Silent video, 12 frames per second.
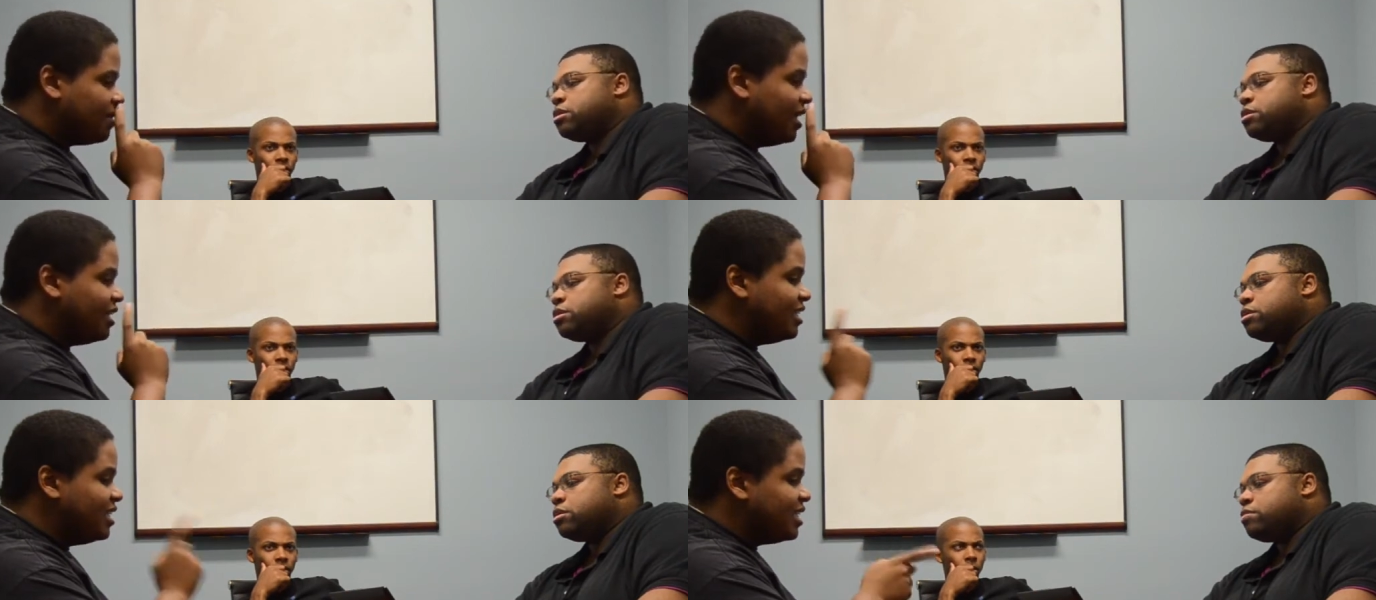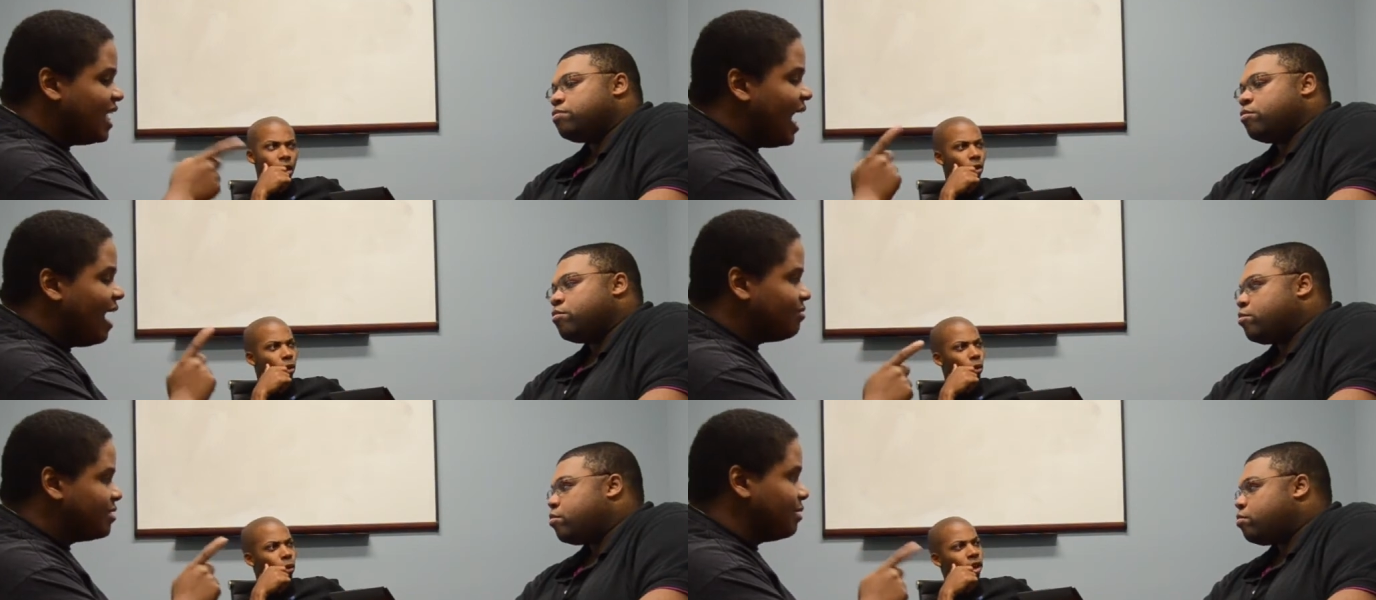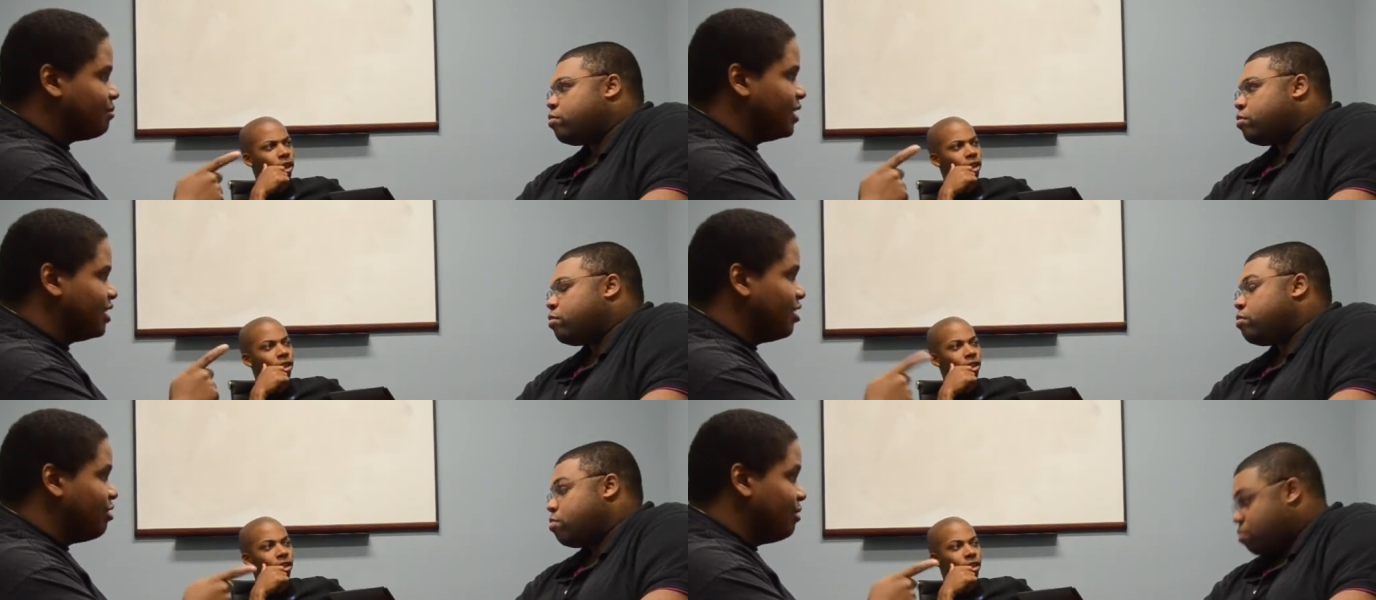Speaker 1: They at least have
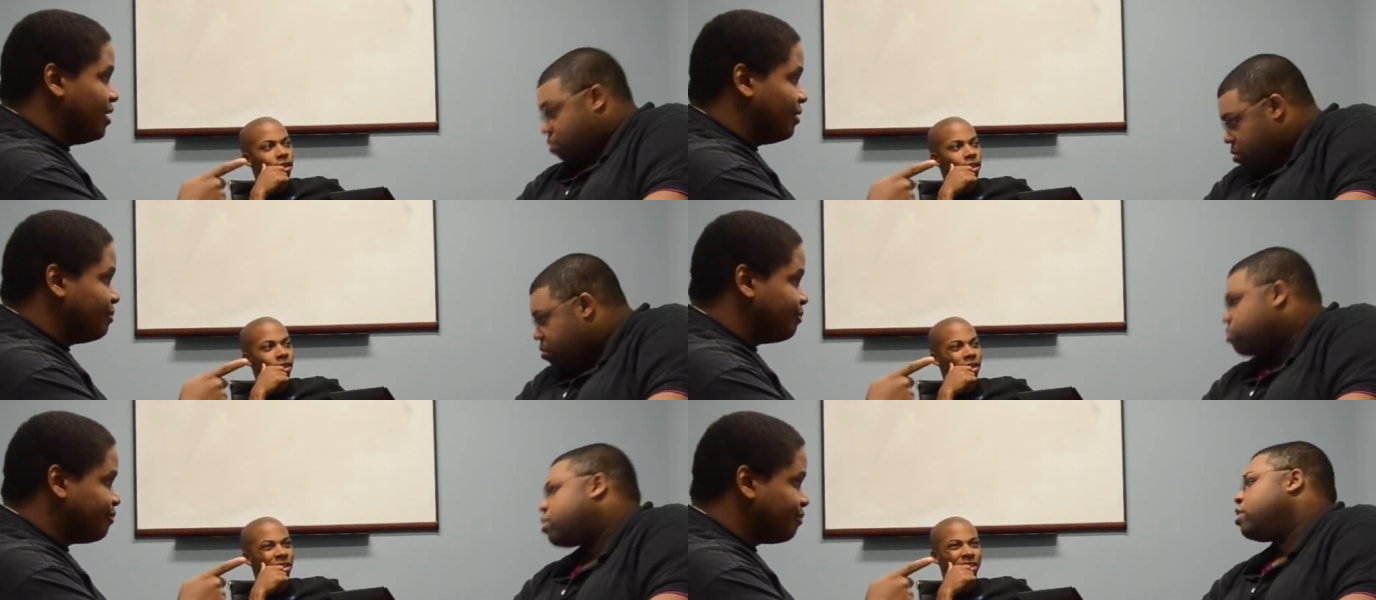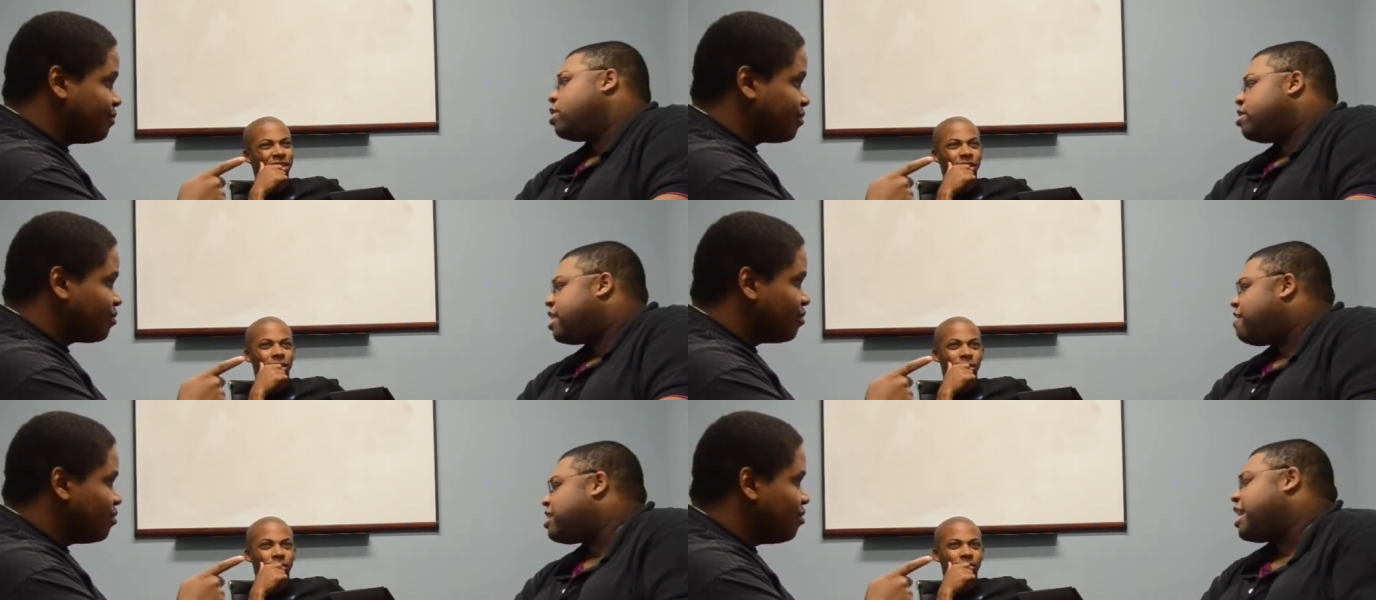really? something going. They,